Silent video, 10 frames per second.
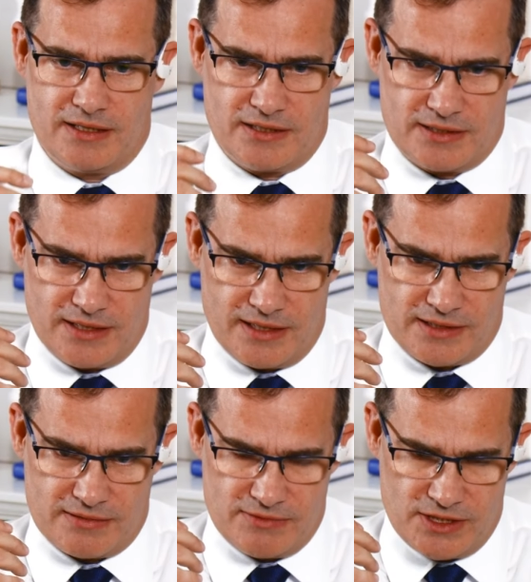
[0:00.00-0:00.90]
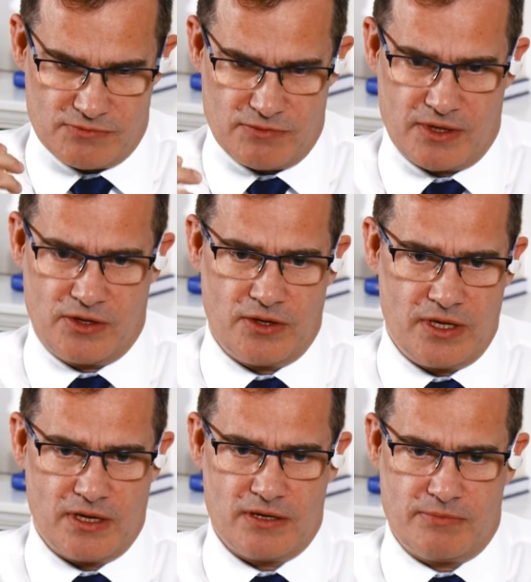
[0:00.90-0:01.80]
So it's, it's just cookie
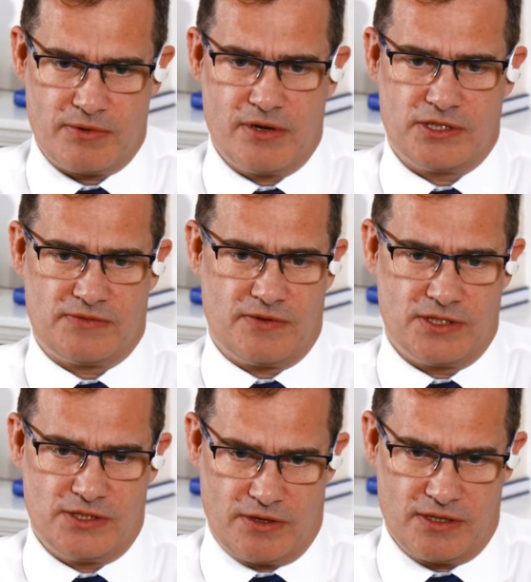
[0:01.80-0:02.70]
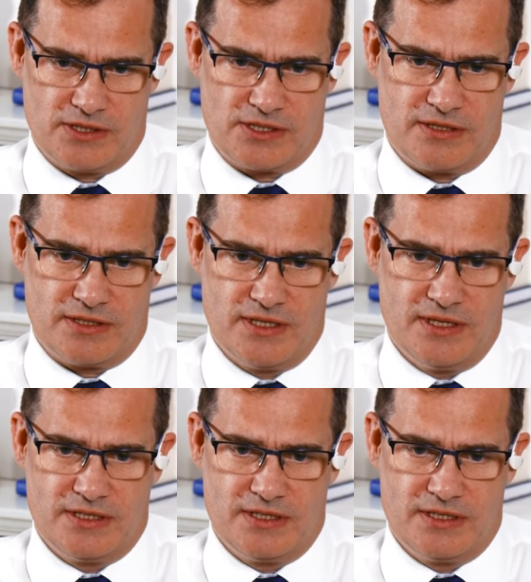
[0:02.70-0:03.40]
cutter approach as far as you're concerned